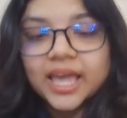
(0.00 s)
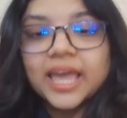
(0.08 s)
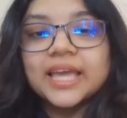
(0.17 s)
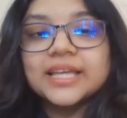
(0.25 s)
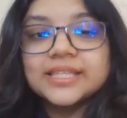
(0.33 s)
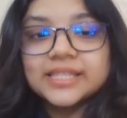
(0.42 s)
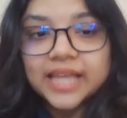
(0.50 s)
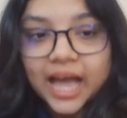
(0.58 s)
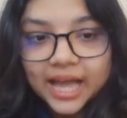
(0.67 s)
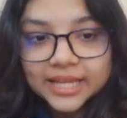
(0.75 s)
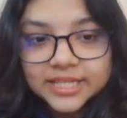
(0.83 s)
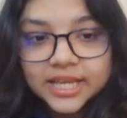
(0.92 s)
is
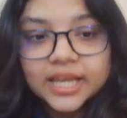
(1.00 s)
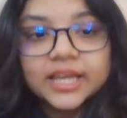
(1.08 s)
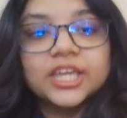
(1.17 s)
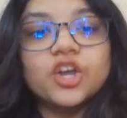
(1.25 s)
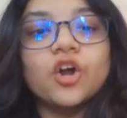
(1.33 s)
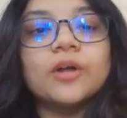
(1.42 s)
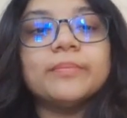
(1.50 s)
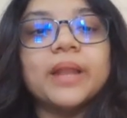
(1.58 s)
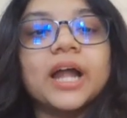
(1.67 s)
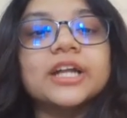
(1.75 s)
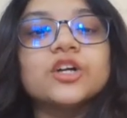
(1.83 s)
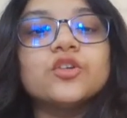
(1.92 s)
that your
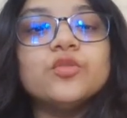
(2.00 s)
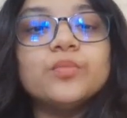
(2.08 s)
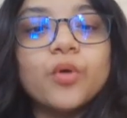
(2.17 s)
blood group